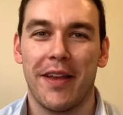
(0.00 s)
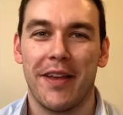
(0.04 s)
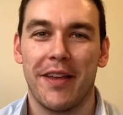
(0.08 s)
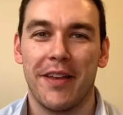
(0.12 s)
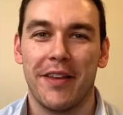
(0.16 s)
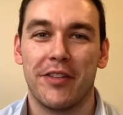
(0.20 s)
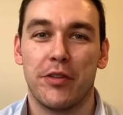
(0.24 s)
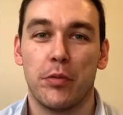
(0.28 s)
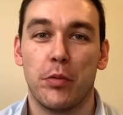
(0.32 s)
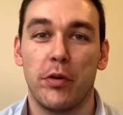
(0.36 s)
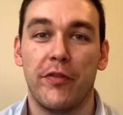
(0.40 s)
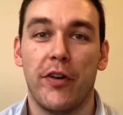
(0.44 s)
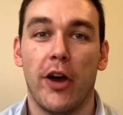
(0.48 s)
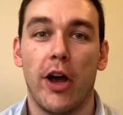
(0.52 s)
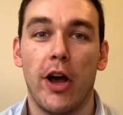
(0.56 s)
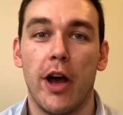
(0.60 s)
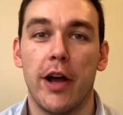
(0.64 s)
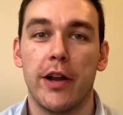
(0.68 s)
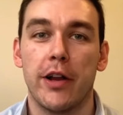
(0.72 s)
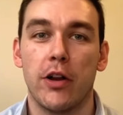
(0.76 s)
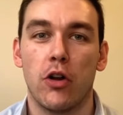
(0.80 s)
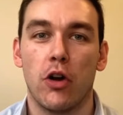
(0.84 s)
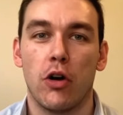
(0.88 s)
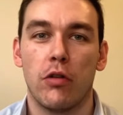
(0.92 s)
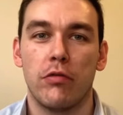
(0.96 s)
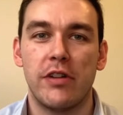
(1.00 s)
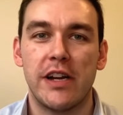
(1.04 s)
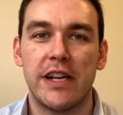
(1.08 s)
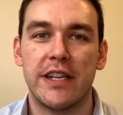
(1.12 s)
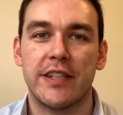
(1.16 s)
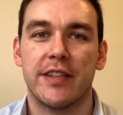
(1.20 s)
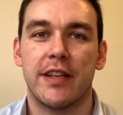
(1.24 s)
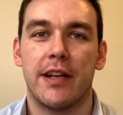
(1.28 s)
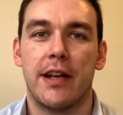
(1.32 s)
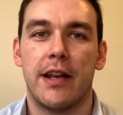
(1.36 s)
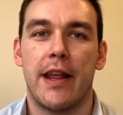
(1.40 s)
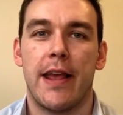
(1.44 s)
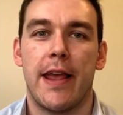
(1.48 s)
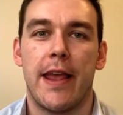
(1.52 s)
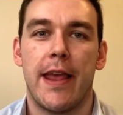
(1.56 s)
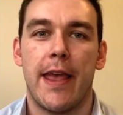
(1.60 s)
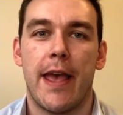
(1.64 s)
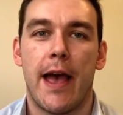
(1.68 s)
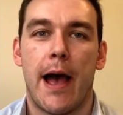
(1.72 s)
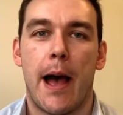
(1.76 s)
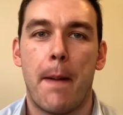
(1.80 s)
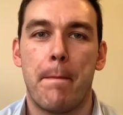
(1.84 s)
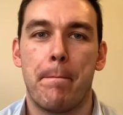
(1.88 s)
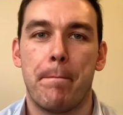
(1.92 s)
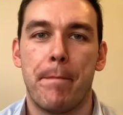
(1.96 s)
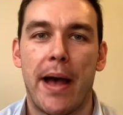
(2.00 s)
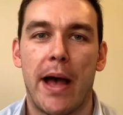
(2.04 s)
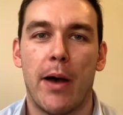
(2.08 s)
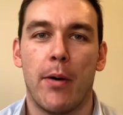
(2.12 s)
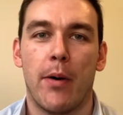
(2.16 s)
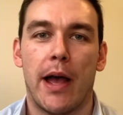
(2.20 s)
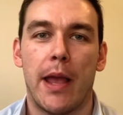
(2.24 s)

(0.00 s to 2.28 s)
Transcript: So we've heard a lot recently about